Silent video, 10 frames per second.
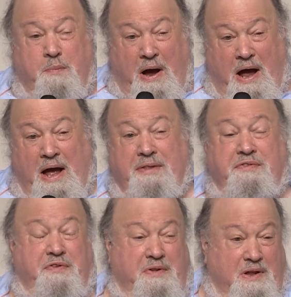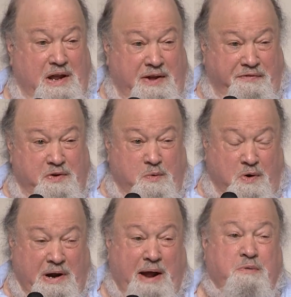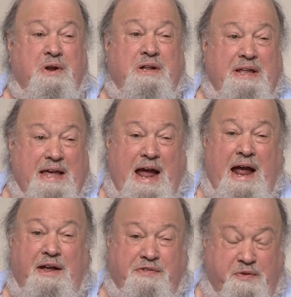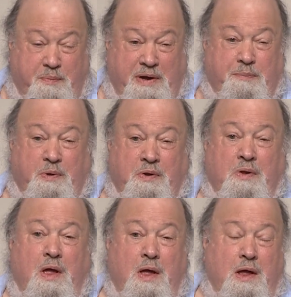But if you were to really ask people